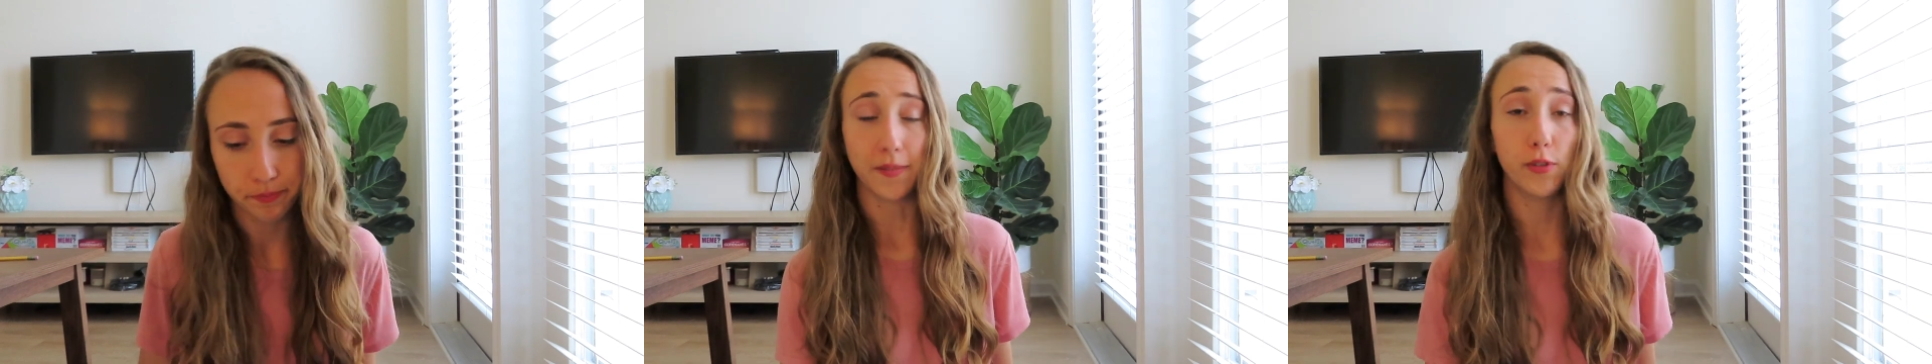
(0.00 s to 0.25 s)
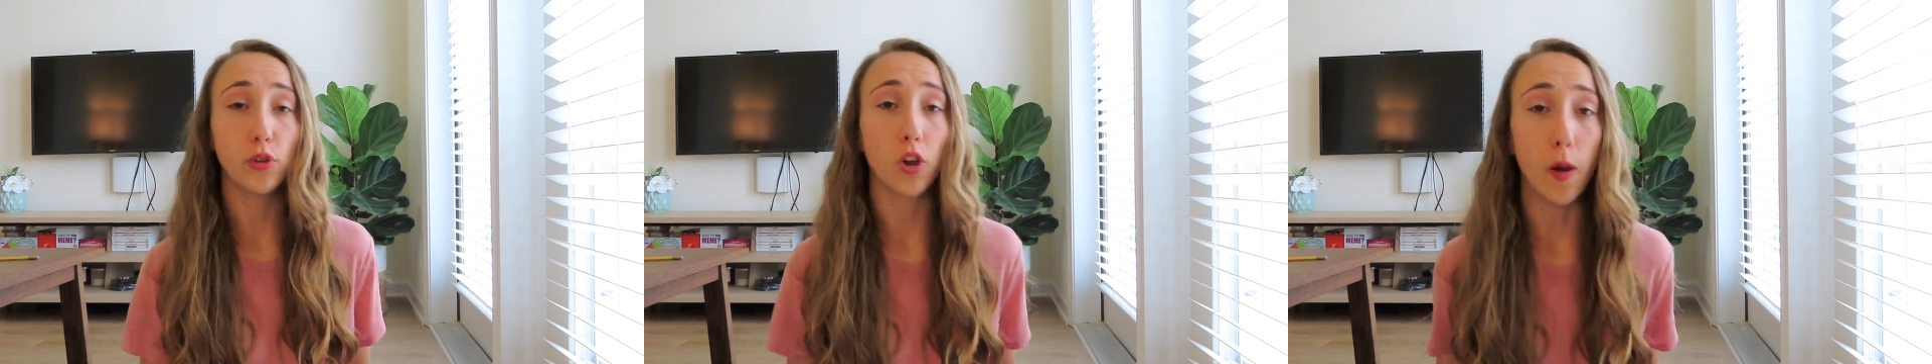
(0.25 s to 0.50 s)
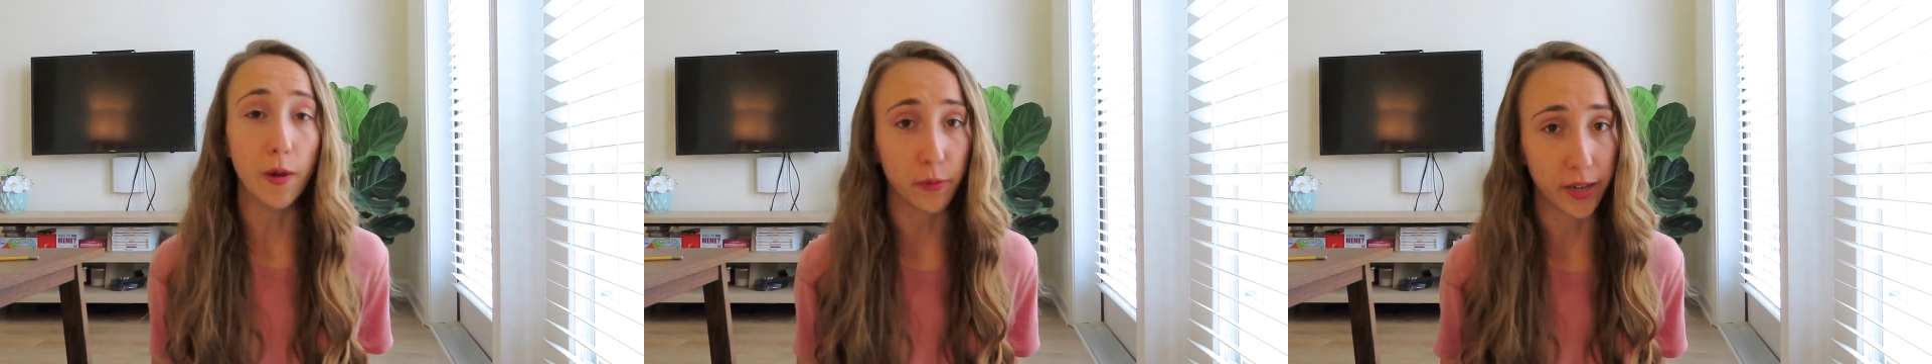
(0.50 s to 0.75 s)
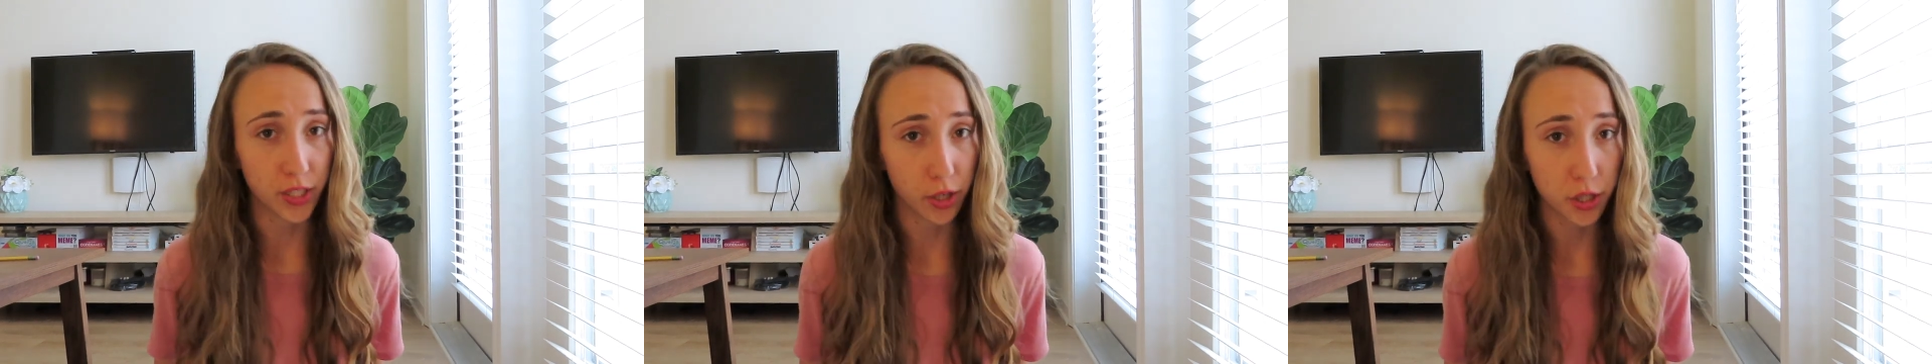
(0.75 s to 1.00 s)
If you go and
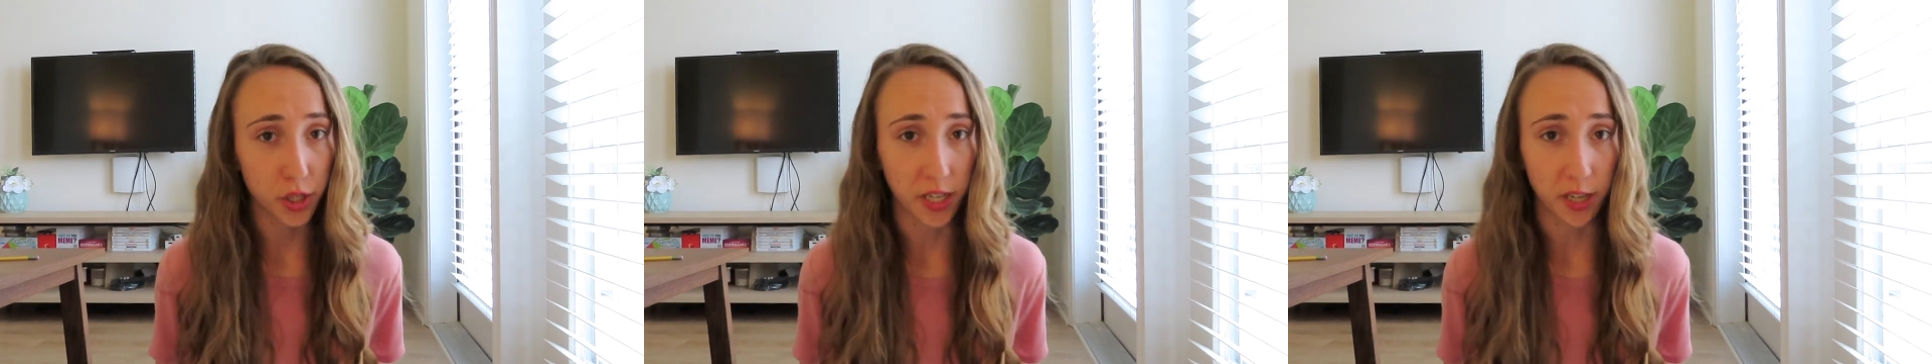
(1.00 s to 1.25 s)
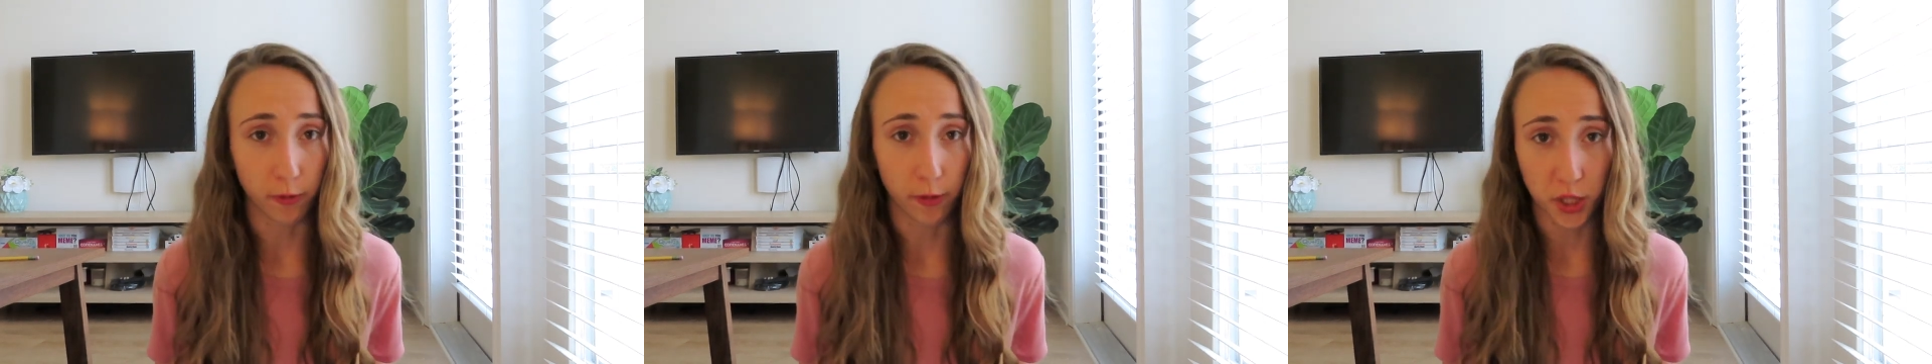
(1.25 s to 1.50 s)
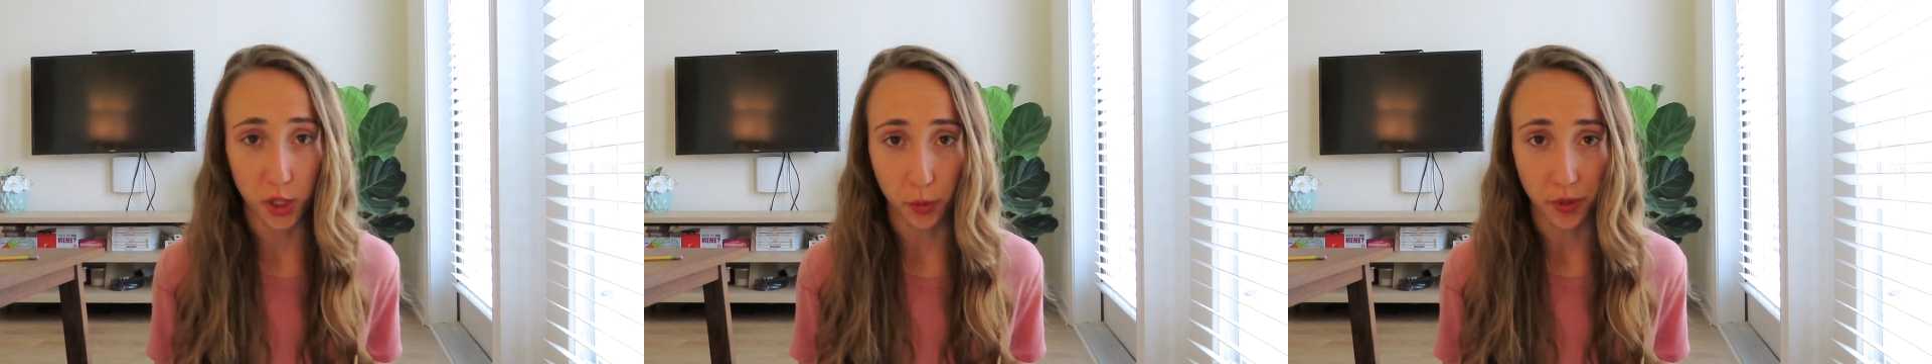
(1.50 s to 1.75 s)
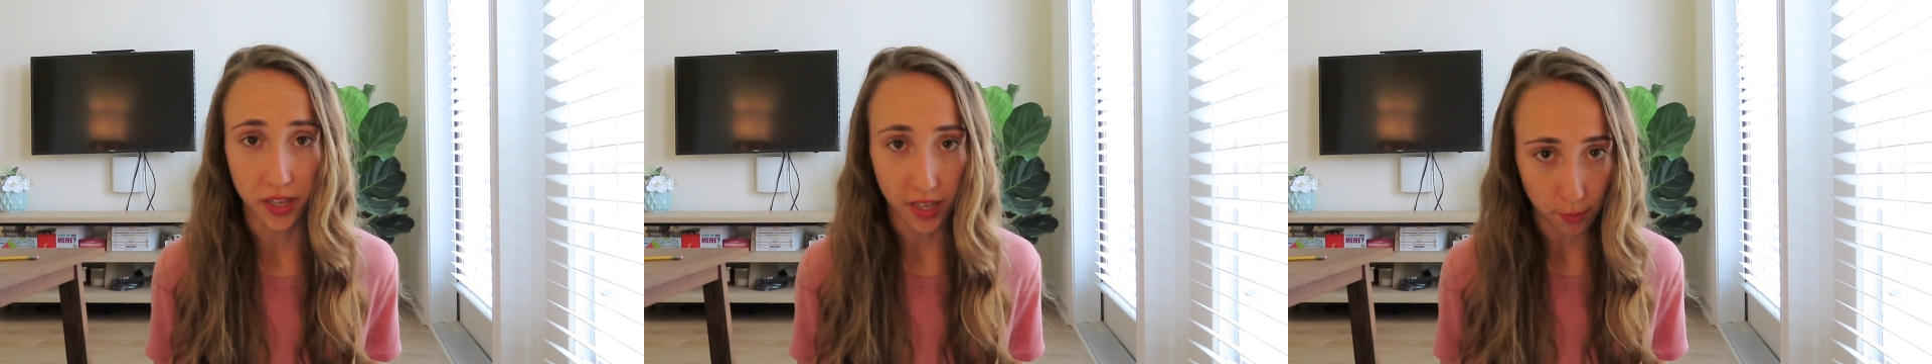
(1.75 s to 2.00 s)
research the
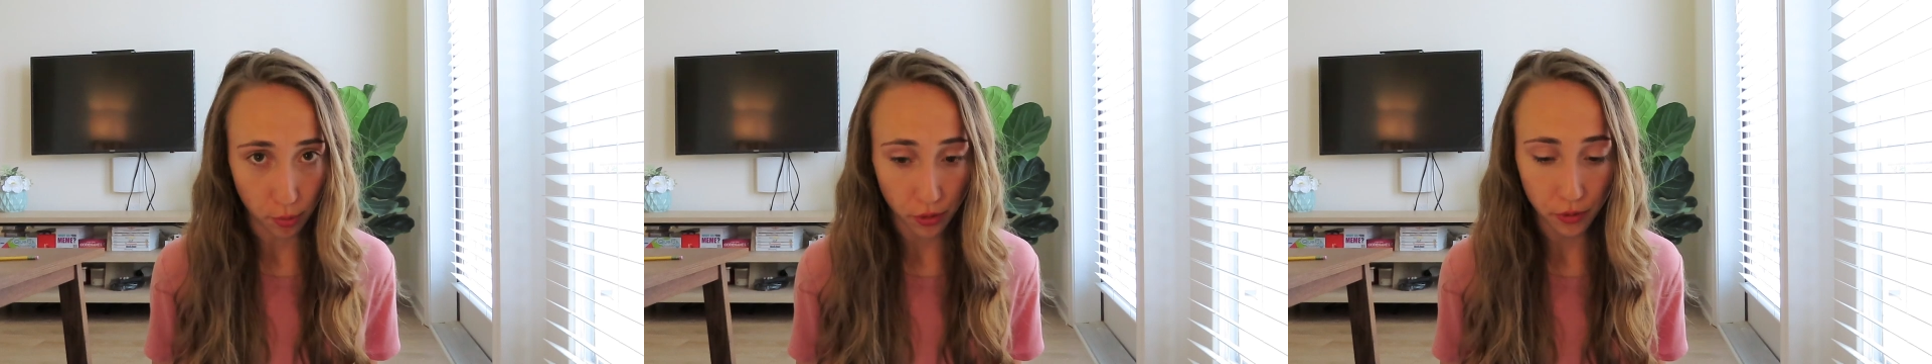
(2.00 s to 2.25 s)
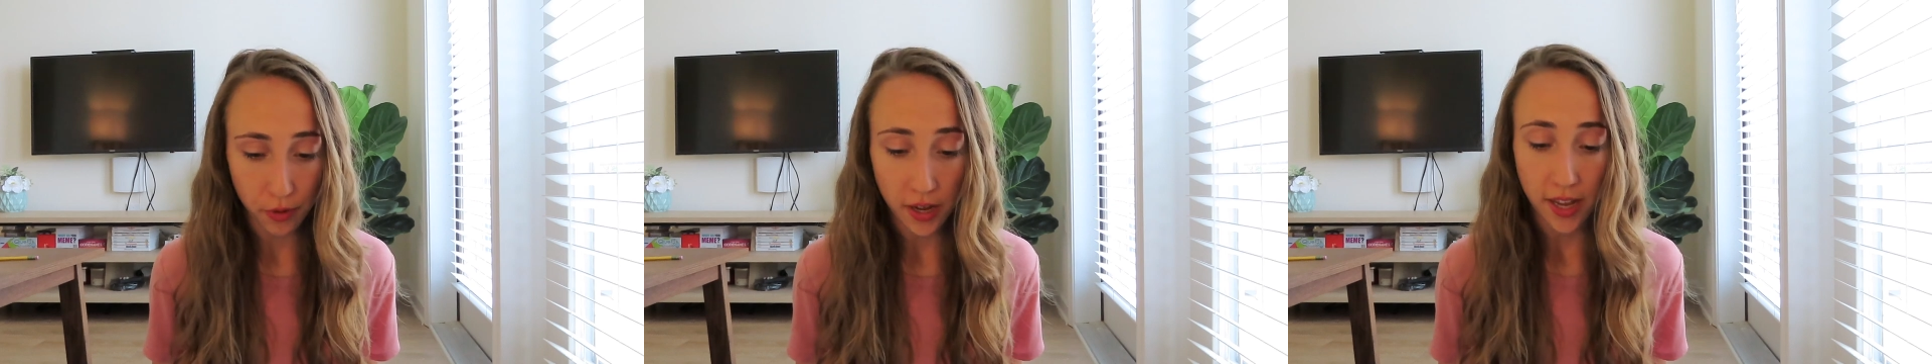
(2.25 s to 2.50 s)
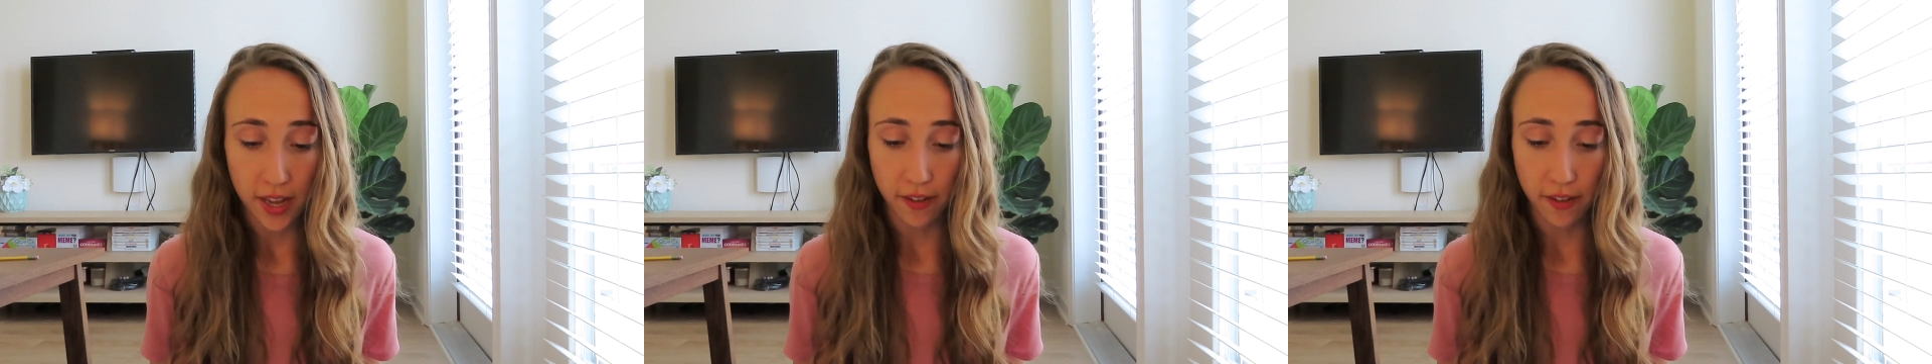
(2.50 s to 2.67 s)
original Hebrew